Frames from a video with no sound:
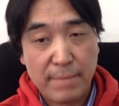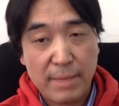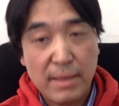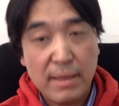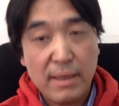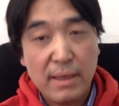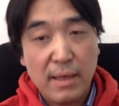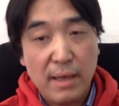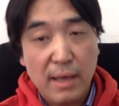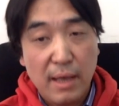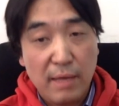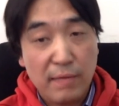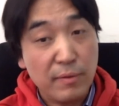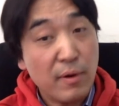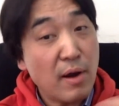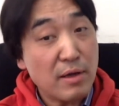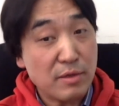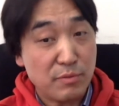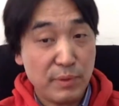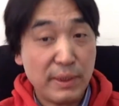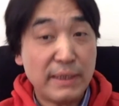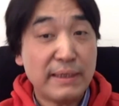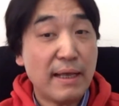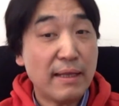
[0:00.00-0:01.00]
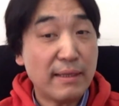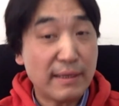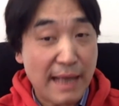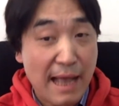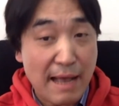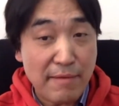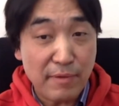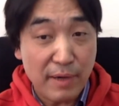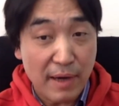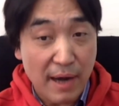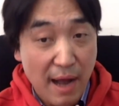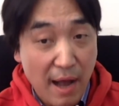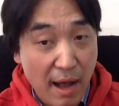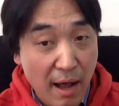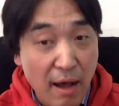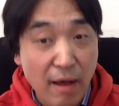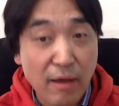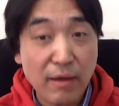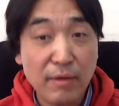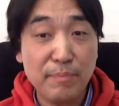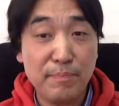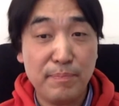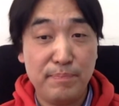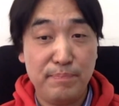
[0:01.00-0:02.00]
Of course, we cannot cover
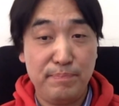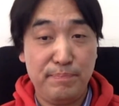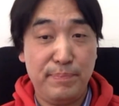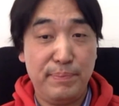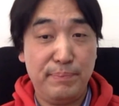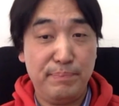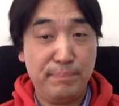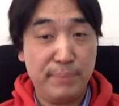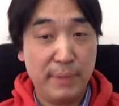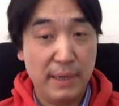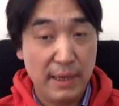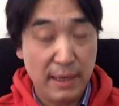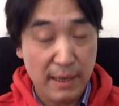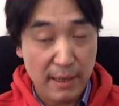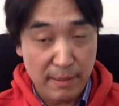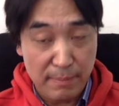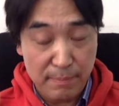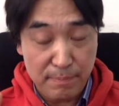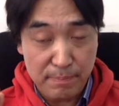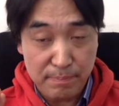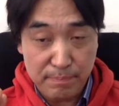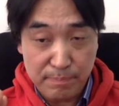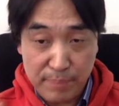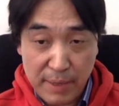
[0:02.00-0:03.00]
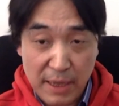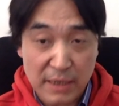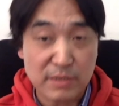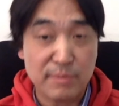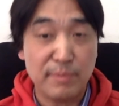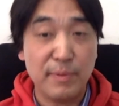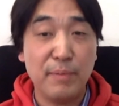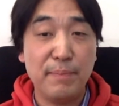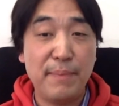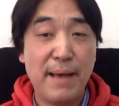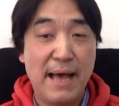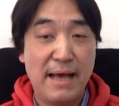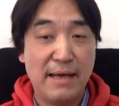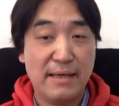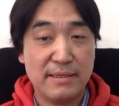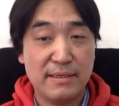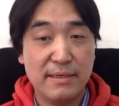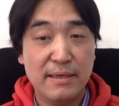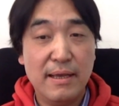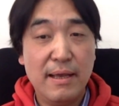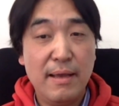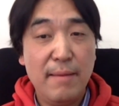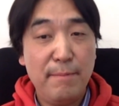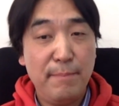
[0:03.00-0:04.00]
all possible
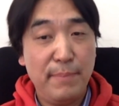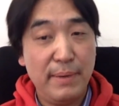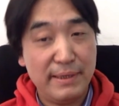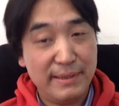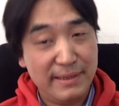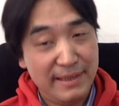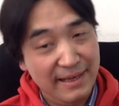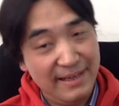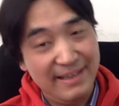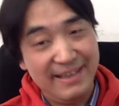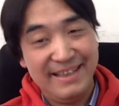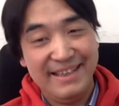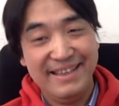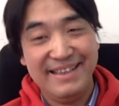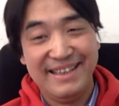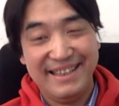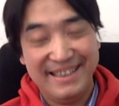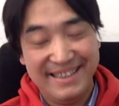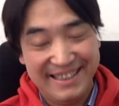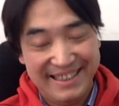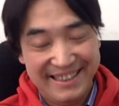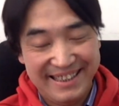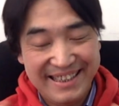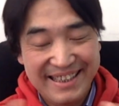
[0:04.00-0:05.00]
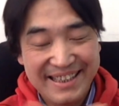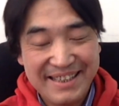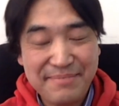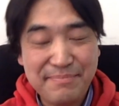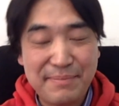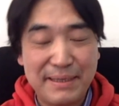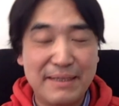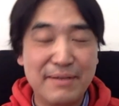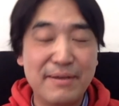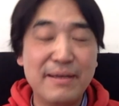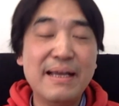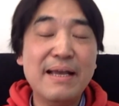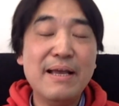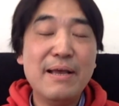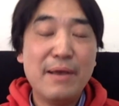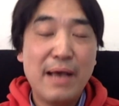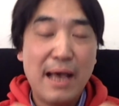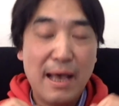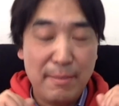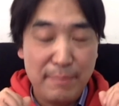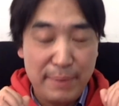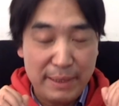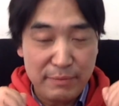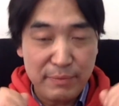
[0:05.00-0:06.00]
bugs, but
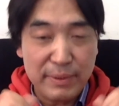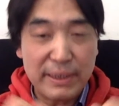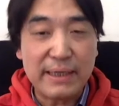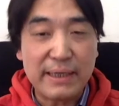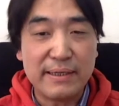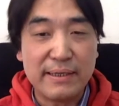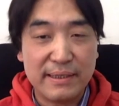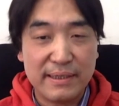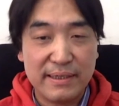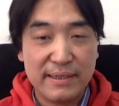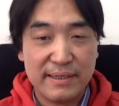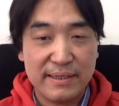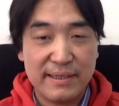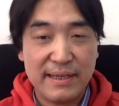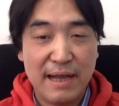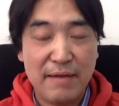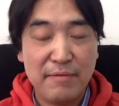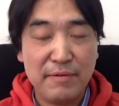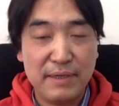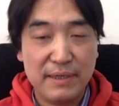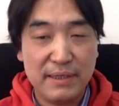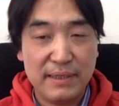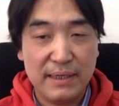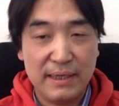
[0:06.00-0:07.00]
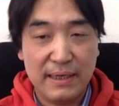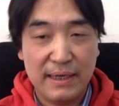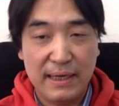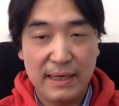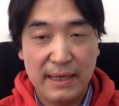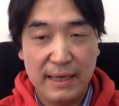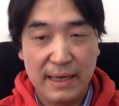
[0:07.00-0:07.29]
but we can cover